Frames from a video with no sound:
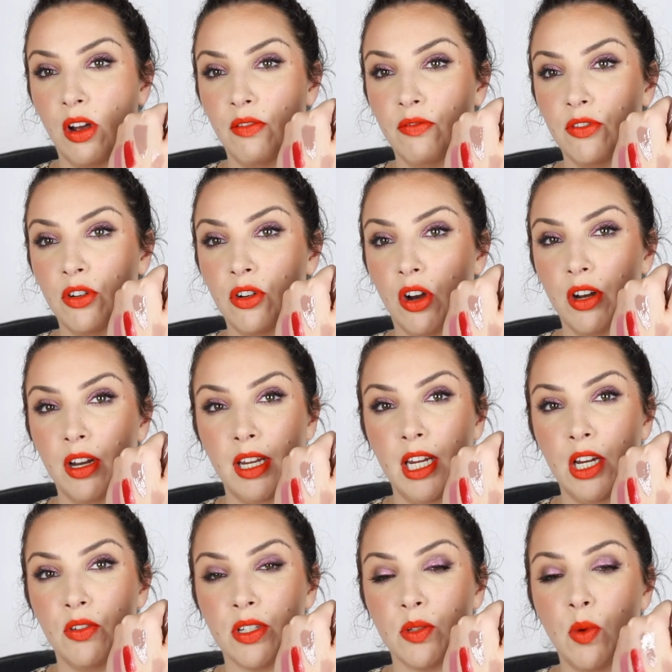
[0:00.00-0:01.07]
I've got it
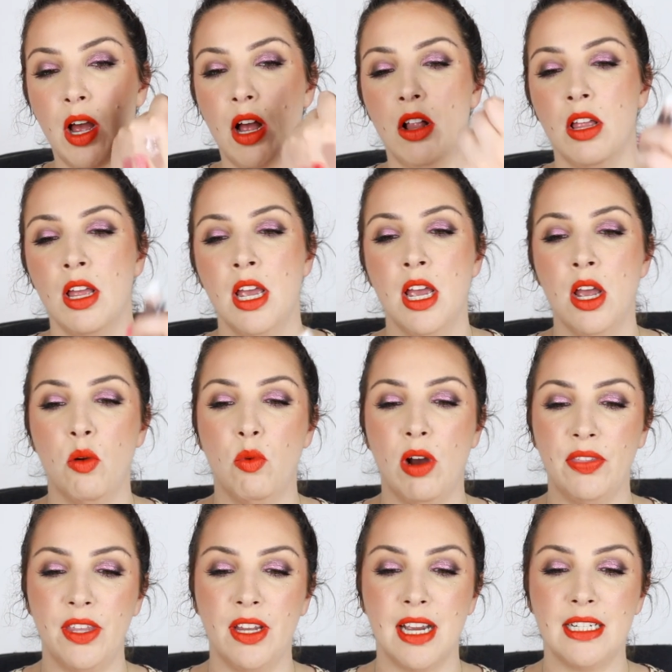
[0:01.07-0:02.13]
here as well.
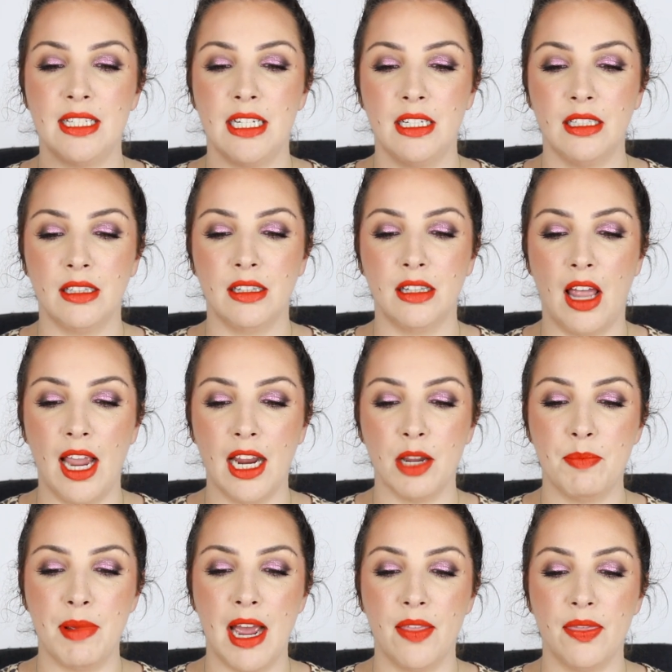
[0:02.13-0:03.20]
One thing I didn't like
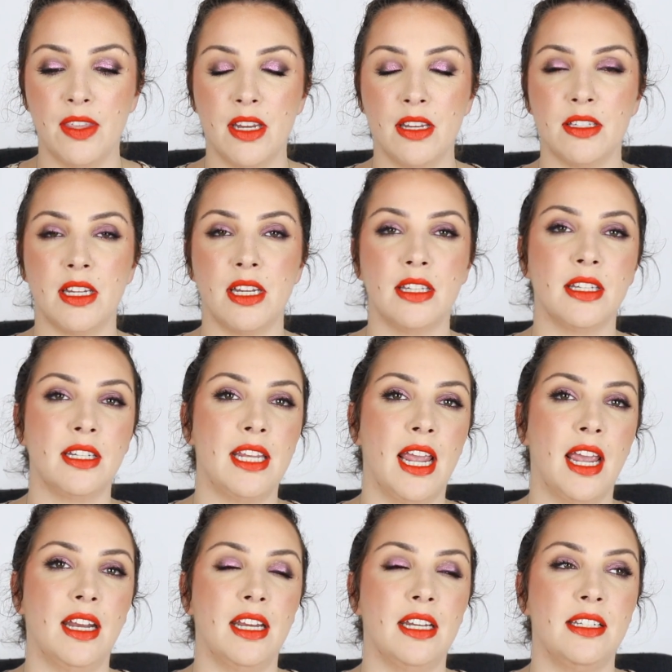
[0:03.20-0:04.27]
about this is,
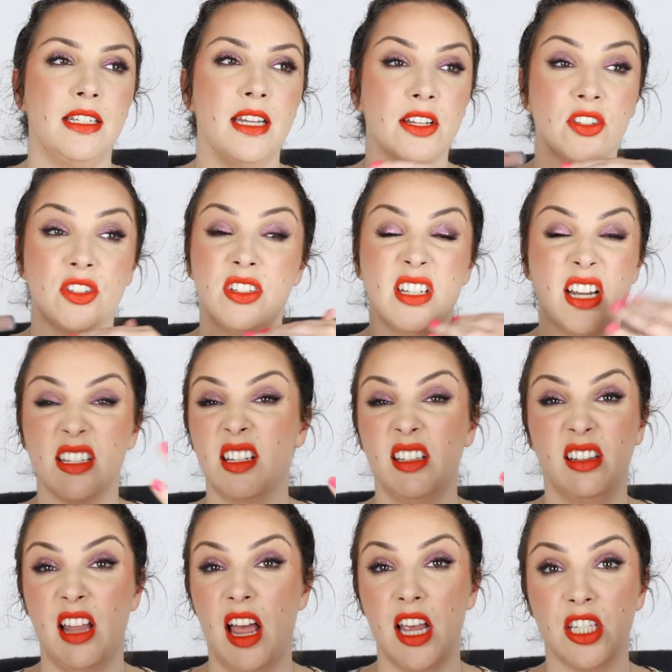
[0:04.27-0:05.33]
again, it just
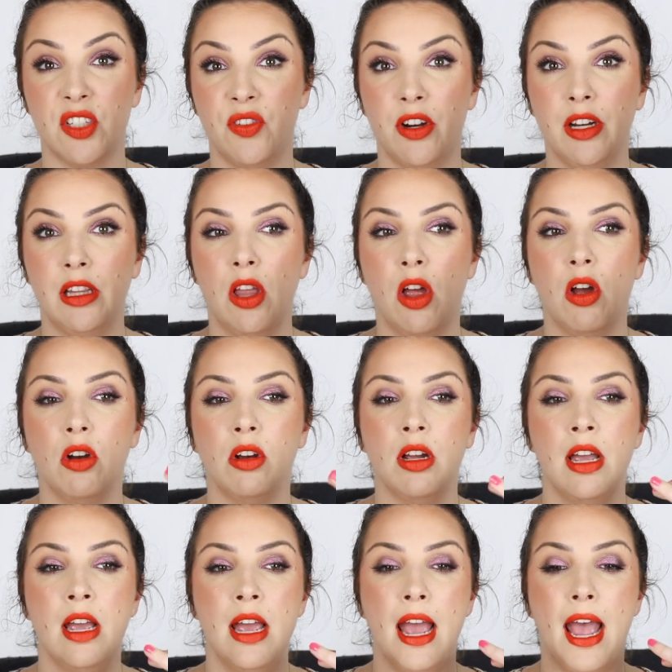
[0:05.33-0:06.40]
doesn't last very
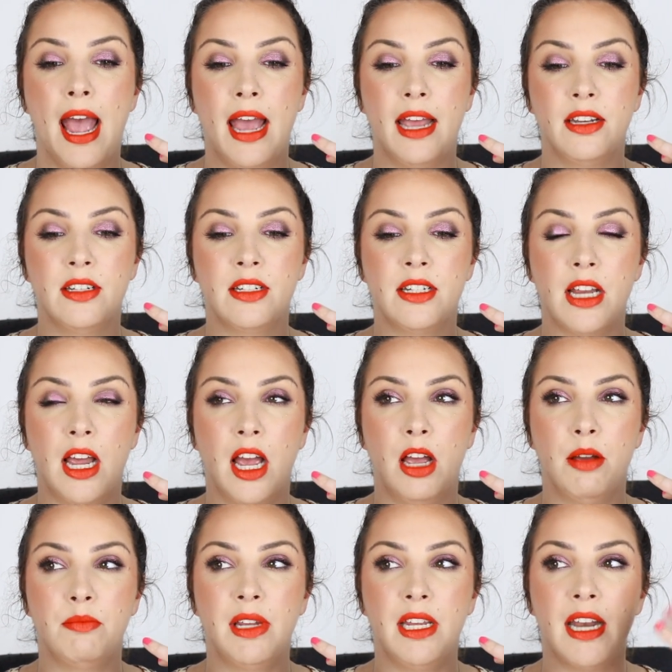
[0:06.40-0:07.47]
long. And
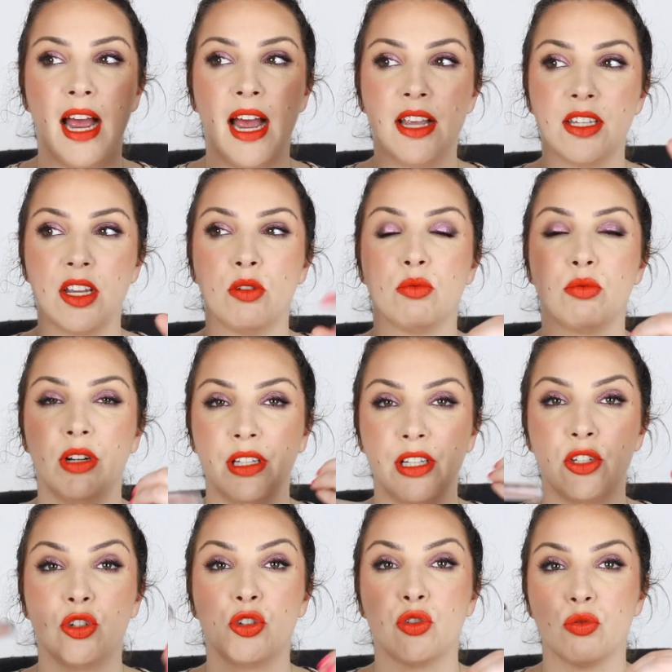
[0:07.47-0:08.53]
it has a
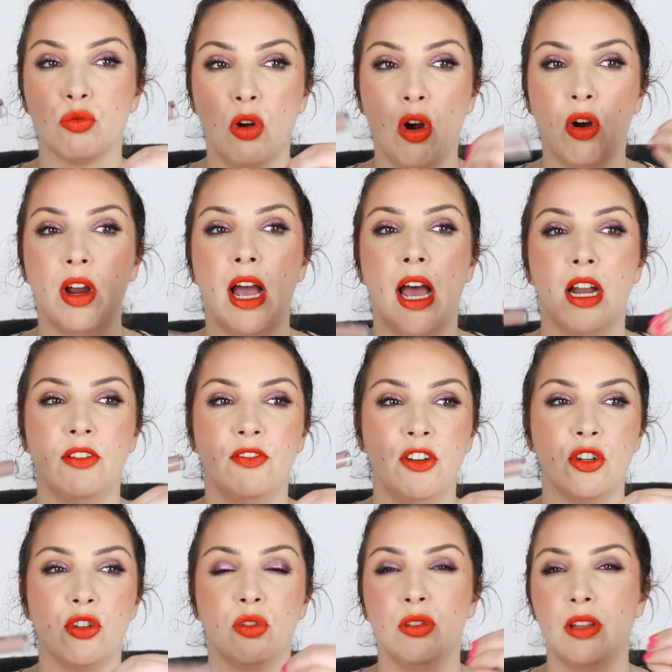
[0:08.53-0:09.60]
really strong
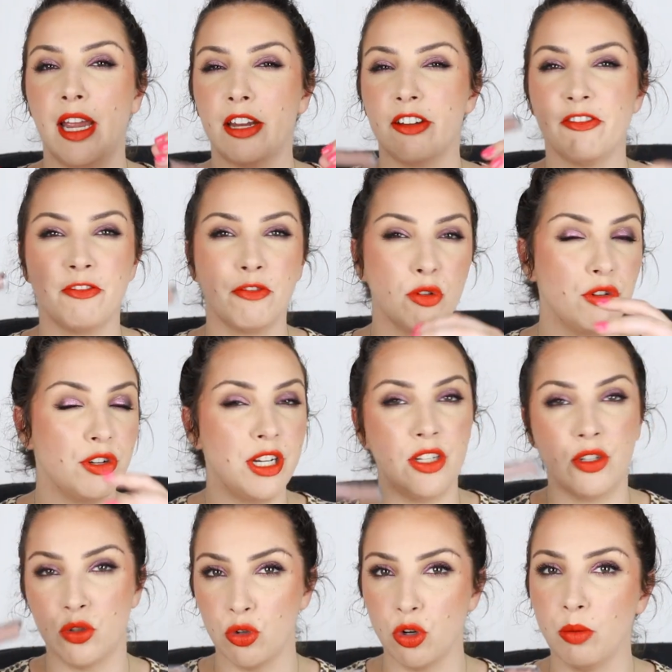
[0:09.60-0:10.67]
artificial, like fruity
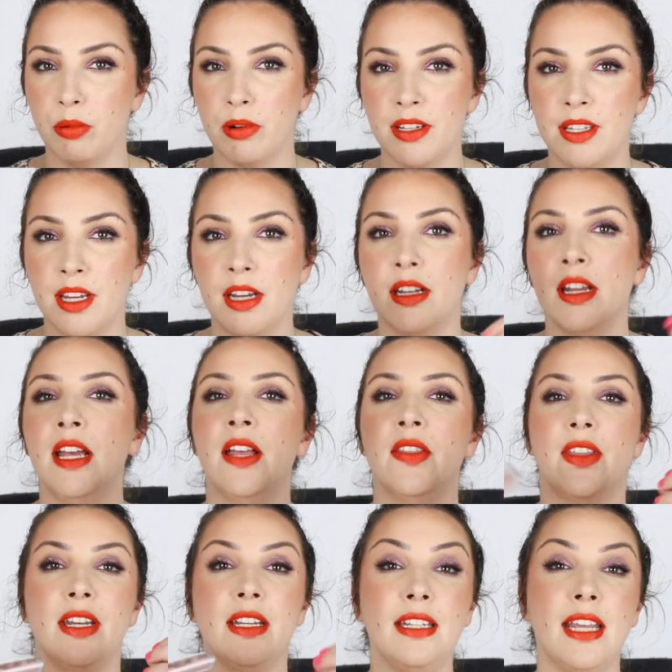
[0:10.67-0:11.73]
strawberry scent
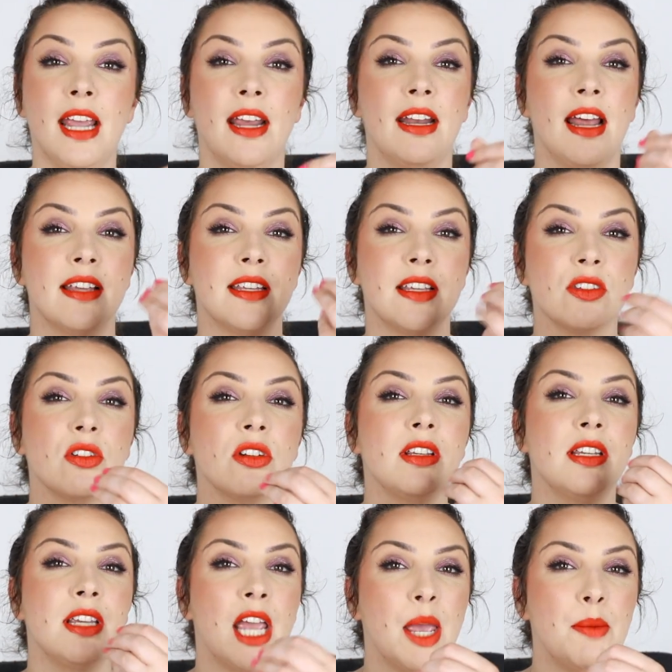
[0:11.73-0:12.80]
that, again, has that sort
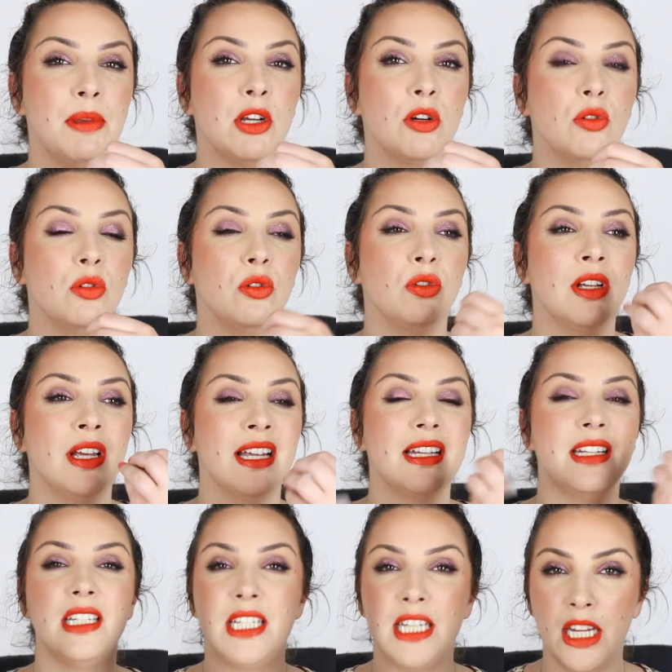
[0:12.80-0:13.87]
of chemical
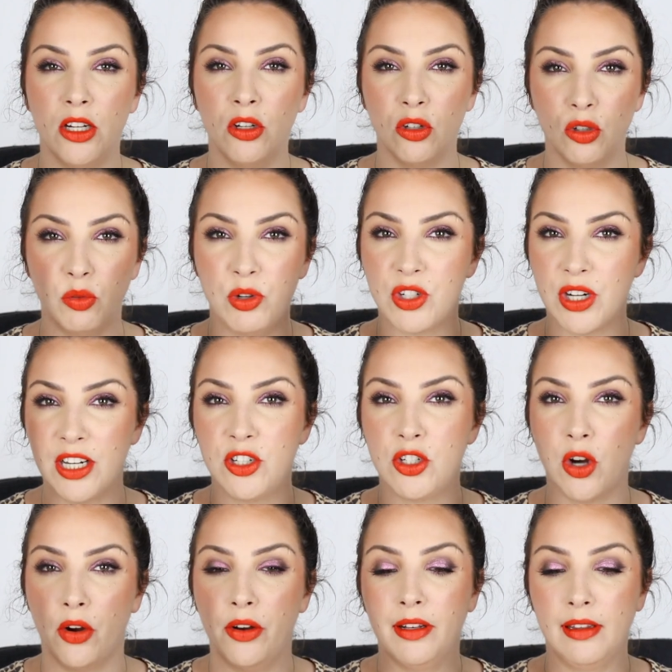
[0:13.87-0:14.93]
tingle, which I
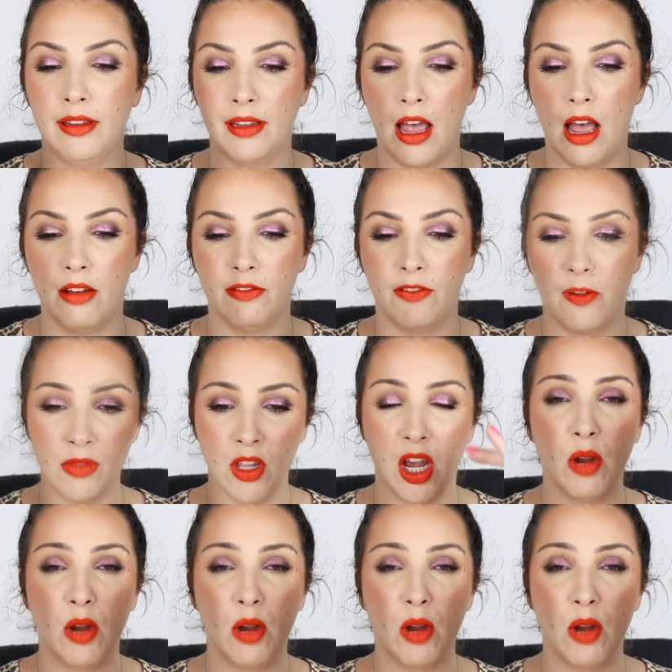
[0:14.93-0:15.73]
don't love.